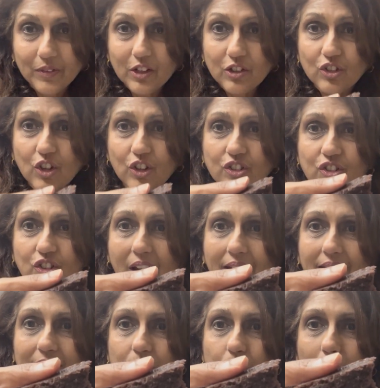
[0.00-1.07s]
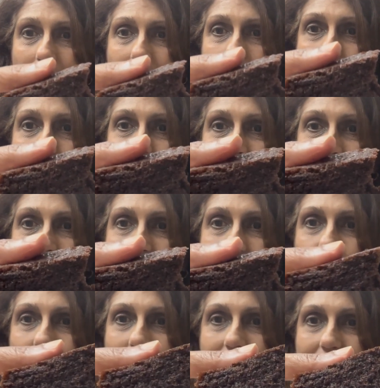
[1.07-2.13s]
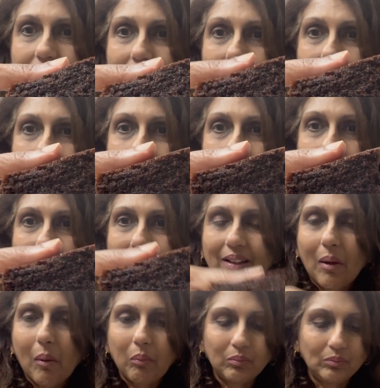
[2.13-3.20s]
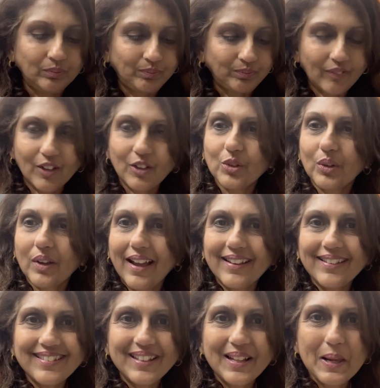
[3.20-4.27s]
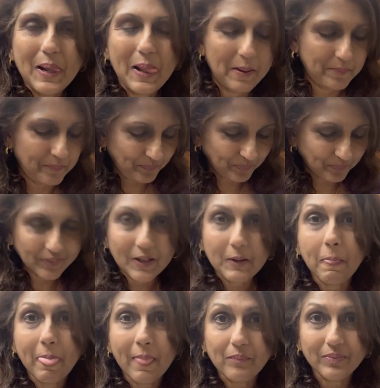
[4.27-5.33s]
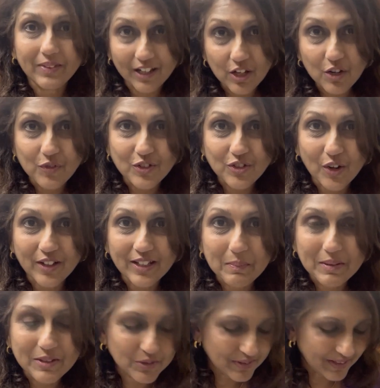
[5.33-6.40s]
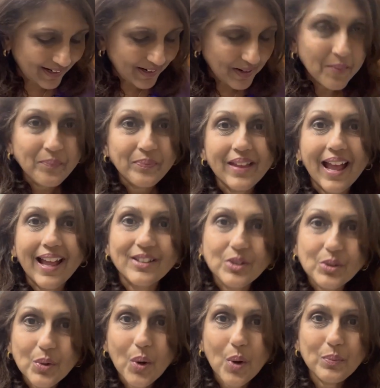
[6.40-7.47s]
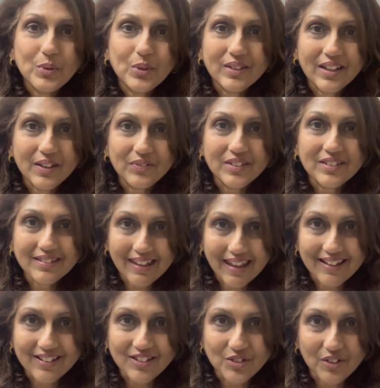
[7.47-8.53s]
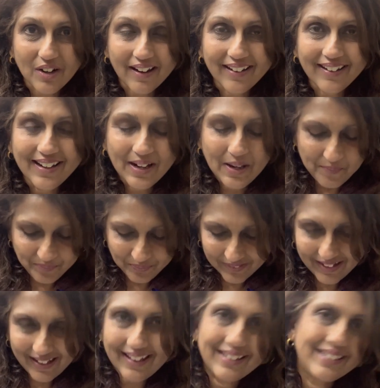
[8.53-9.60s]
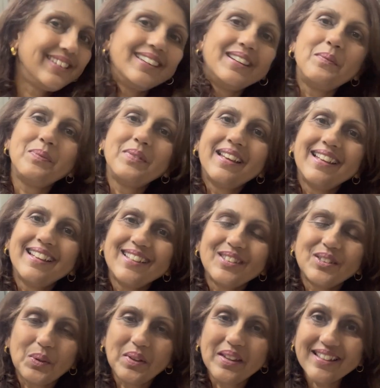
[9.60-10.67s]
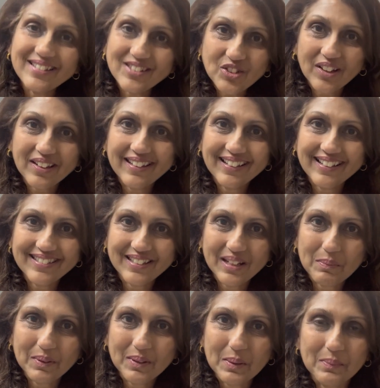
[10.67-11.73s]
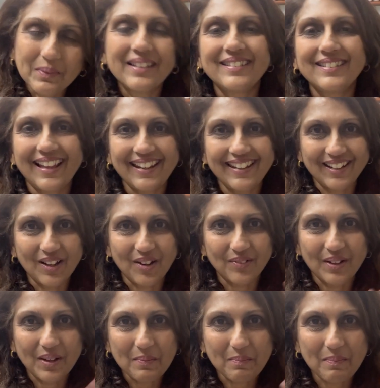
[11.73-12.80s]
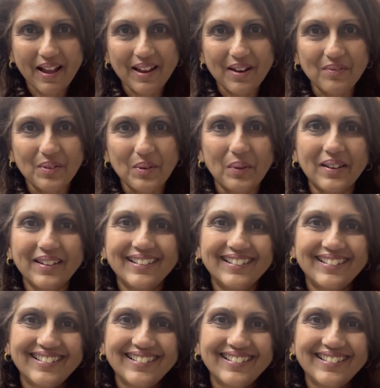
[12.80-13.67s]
it's not dry as well, as you can see. So guys, thank you for joining me today. I do hope you'll give this cake a try. And so here's Shakila Shanmugam signing off. Bye everyone.